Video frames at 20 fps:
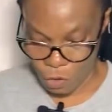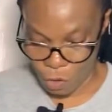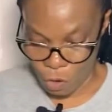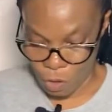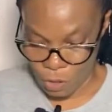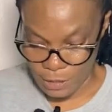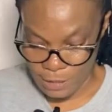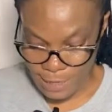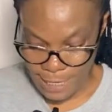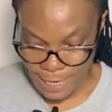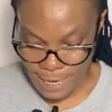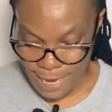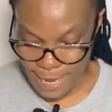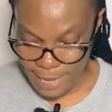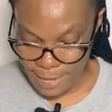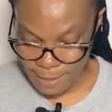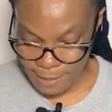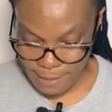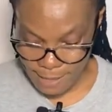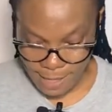
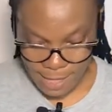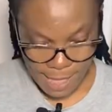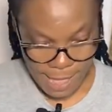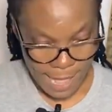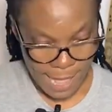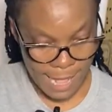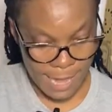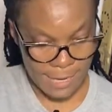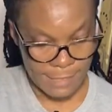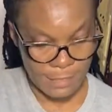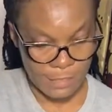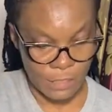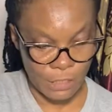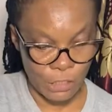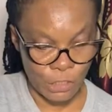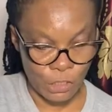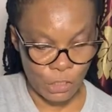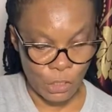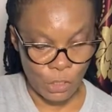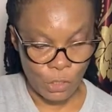container
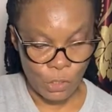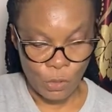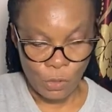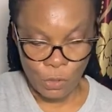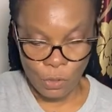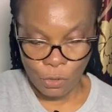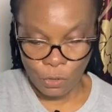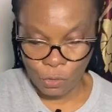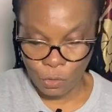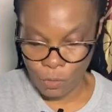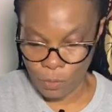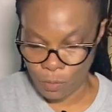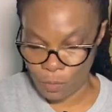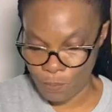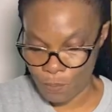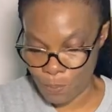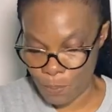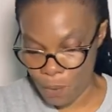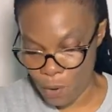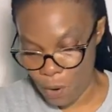and you
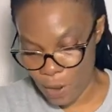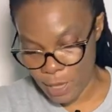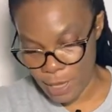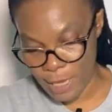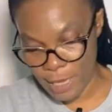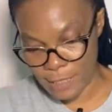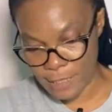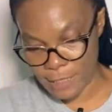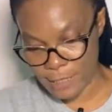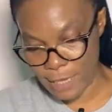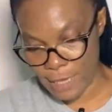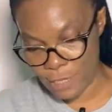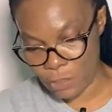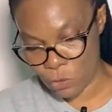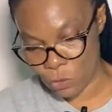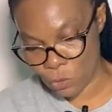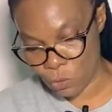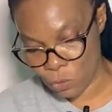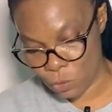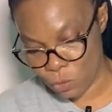pour it
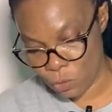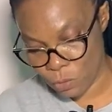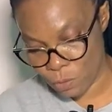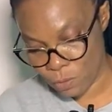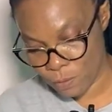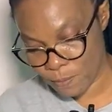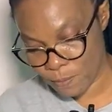into